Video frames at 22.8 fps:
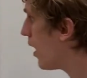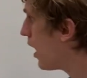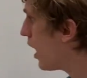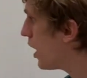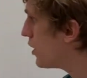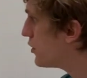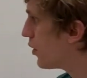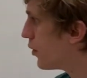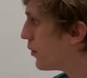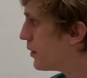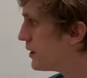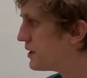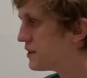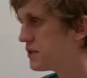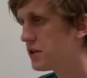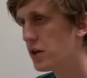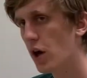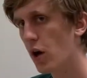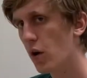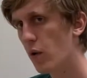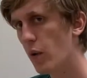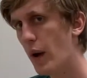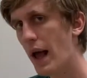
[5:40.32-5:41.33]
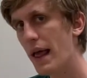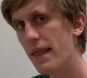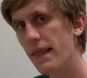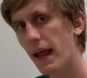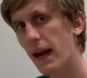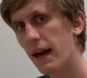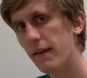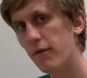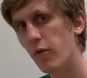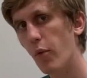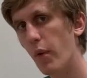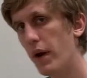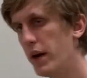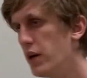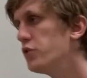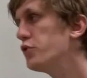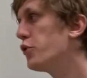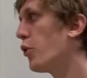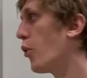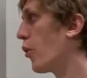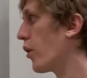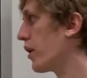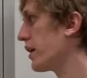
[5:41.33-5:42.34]
Notice, though, that I've written
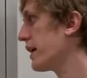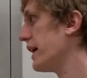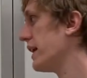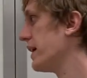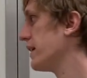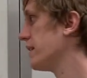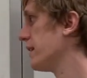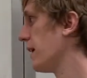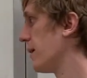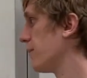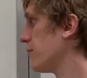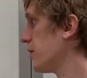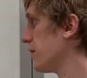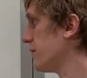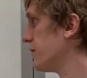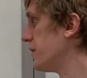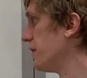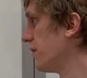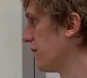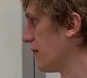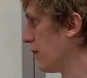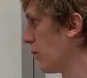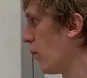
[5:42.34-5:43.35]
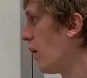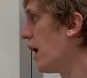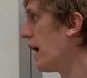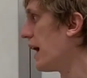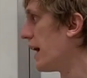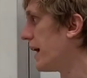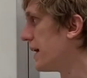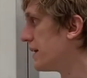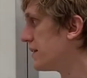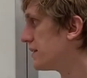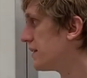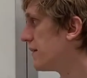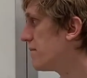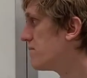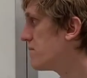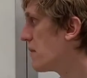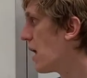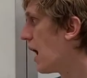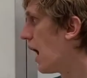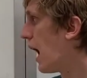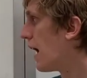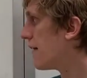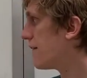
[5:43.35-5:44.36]
torque in a couple of different ways.
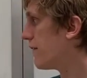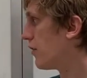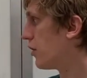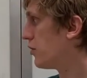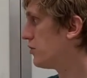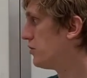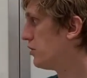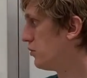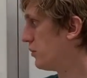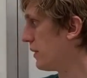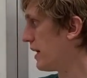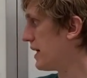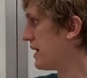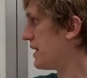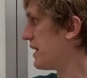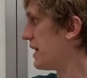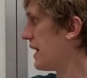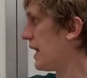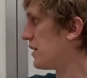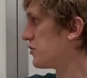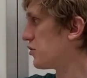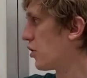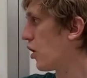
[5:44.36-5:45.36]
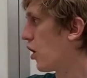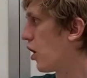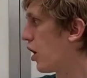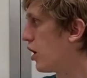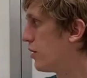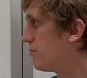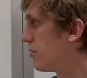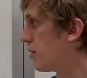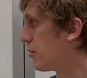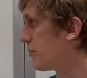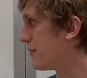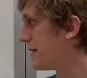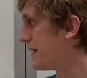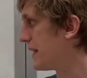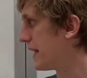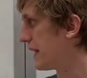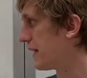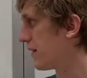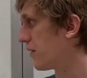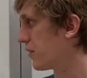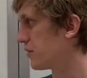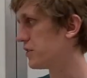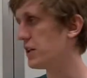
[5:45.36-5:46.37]
I've also written it as R
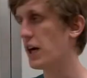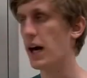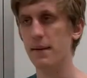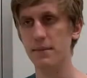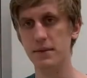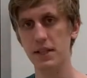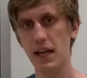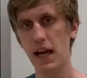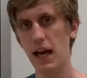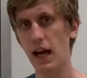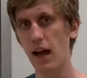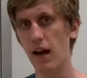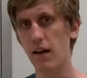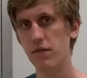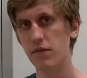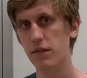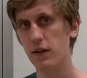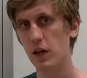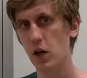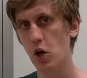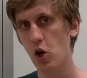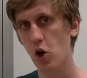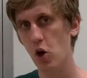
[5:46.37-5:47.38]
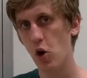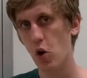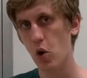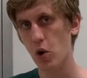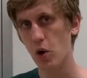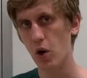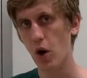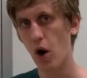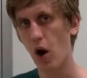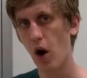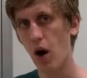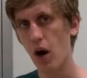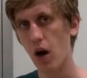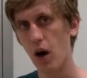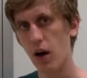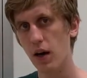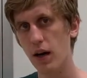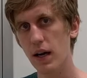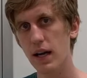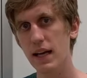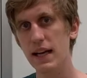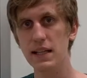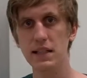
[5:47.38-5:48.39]
perpendicular times F, or R
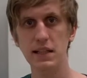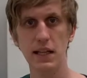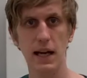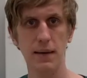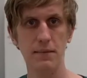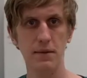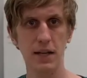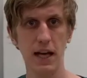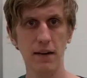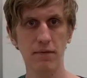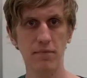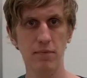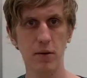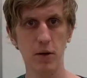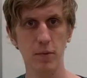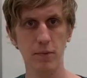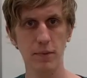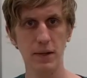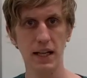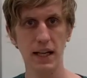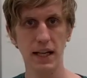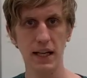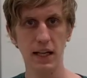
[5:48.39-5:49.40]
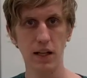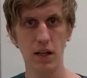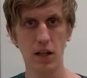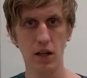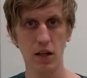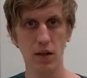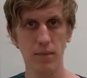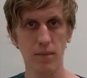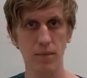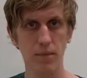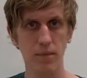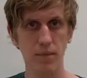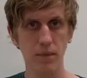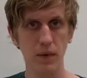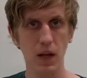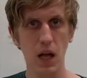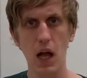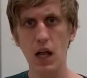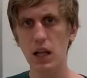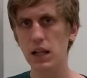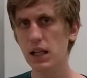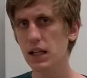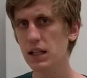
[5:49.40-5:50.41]
times F perpendicular.
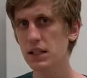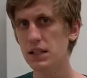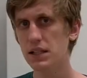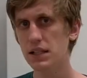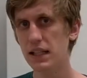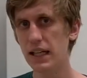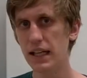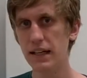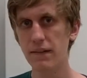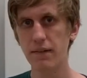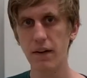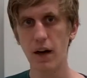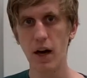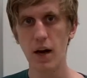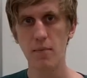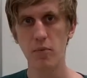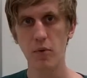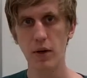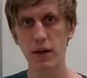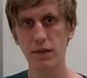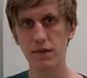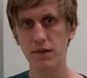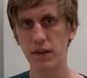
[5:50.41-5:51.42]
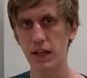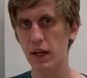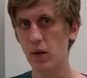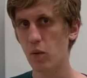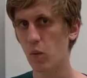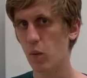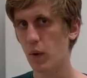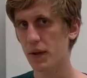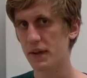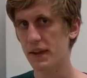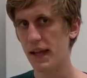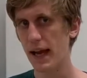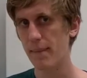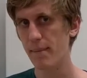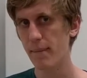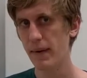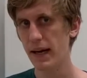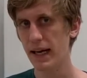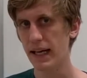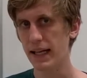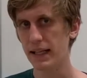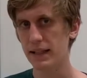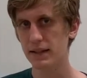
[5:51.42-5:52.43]
Let's see very briefly what that
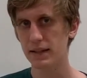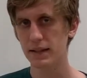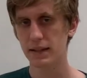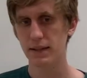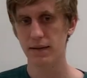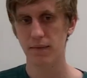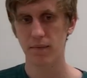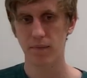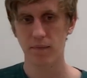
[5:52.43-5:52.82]
means.